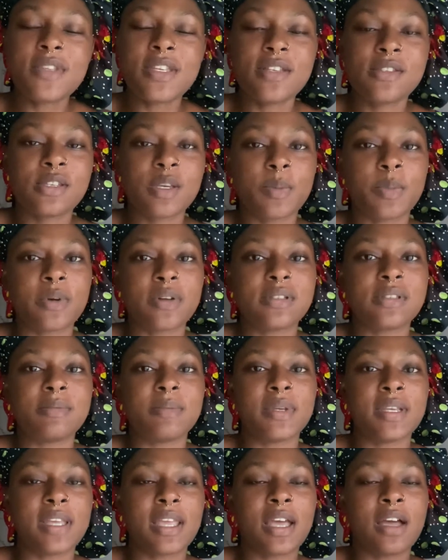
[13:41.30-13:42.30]
support
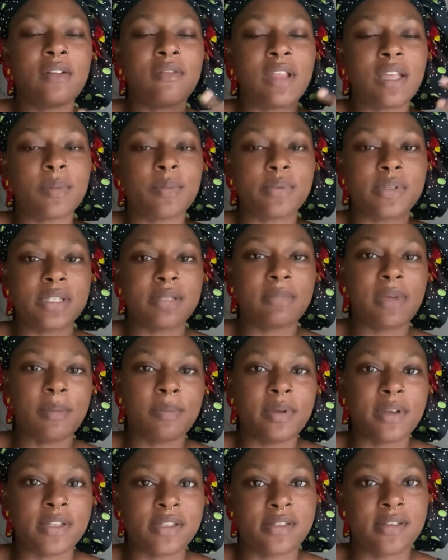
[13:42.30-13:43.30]
me kind of like putting my
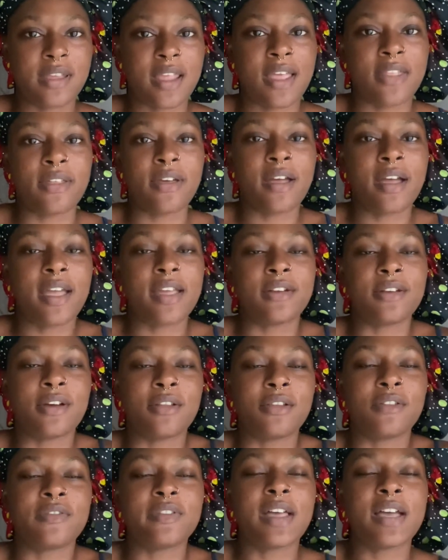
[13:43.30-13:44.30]
place together and
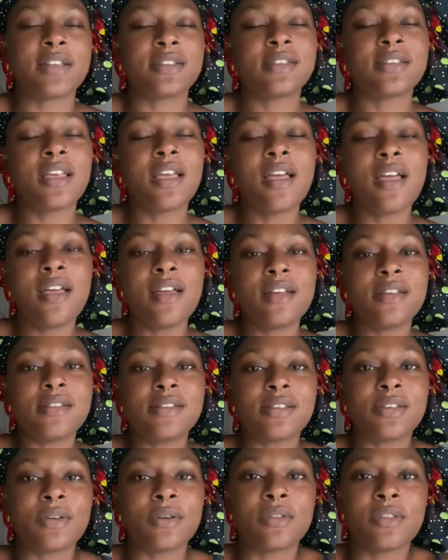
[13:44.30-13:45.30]
all of that.
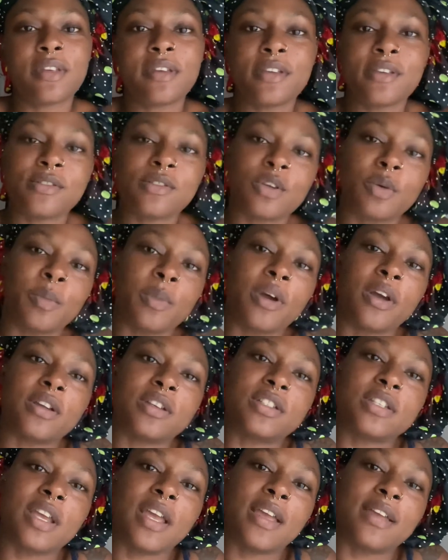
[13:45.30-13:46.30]
So thank you so
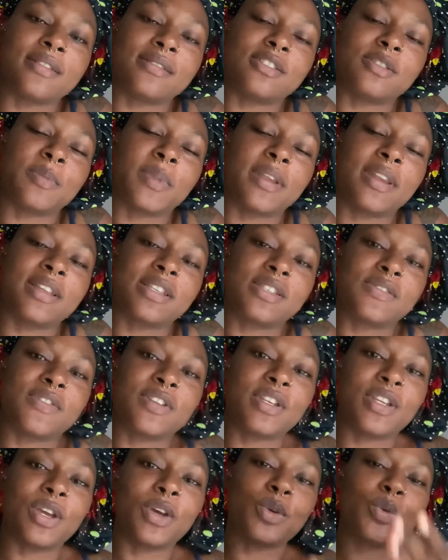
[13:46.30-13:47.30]
much, and to my next
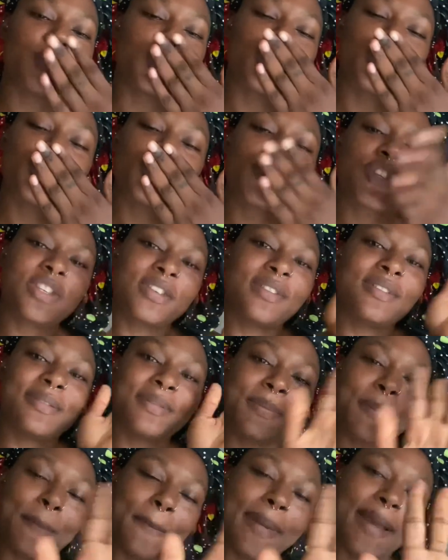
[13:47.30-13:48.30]
video,
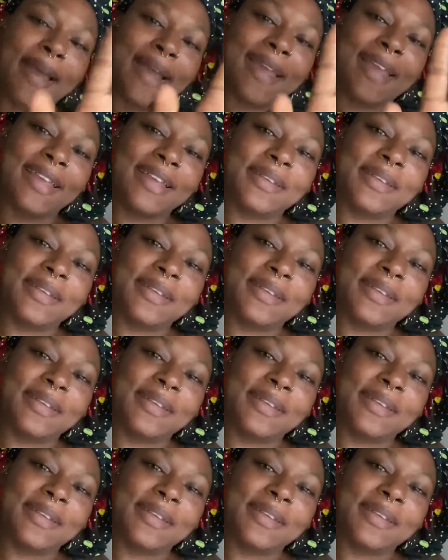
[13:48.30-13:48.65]
bye.